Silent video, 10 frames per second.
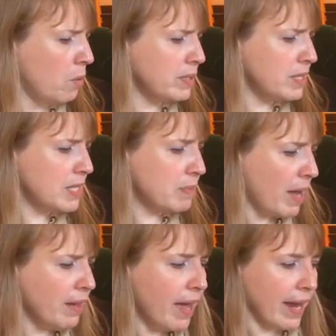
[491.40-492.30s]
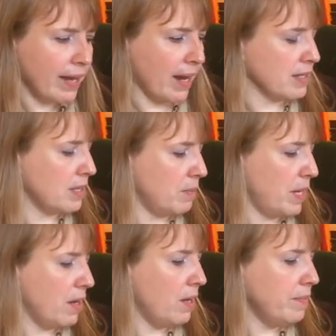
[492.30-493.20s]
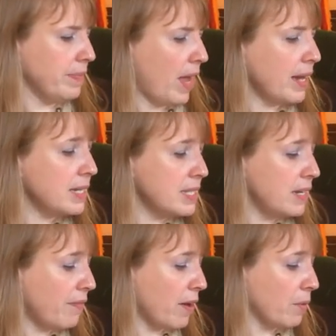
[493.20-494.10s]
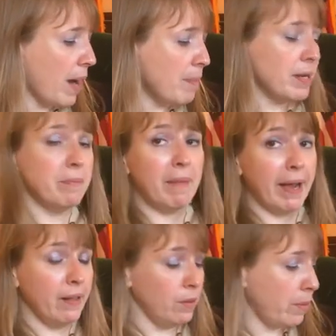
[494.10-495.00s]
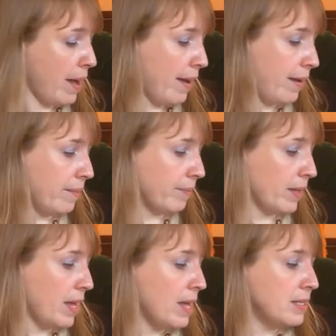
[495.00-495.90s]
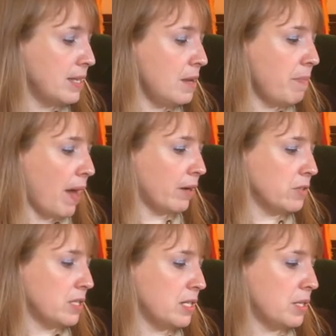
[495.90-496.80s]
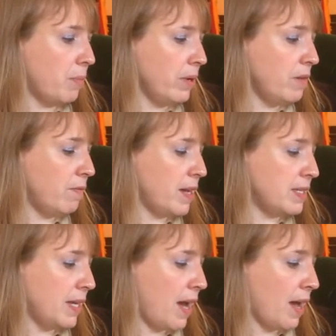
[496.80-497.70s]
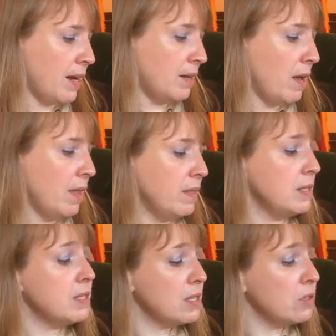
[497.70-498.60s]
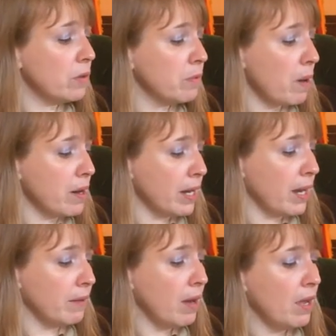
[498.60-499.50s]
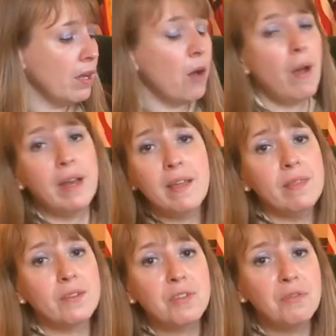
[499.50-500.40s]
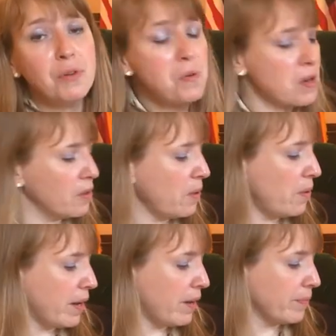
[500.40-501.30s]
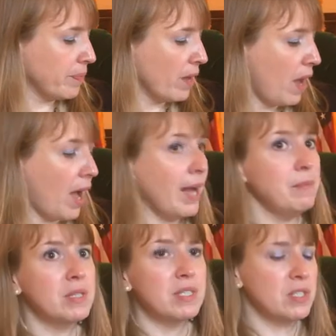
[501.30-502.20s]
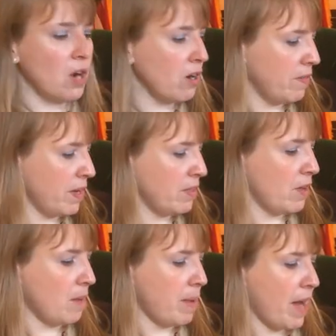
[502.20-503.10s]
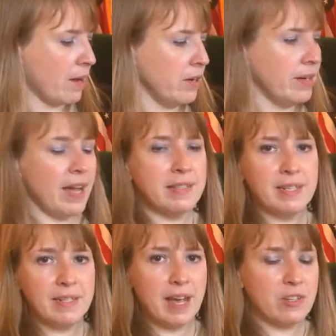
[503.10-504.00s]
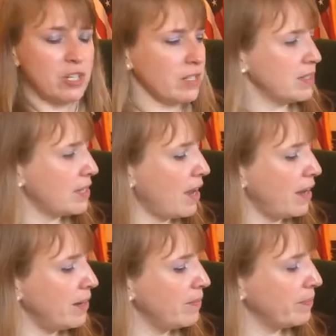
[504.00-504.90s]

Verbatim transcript: What's it smell like? asked the beagle. I can sniff out a rabbit a mile away. Seeing Packard's disappointed face, he added, This is the North Market. Go on in, there's food galore. I'm starving, thought Packard as he dashed inside.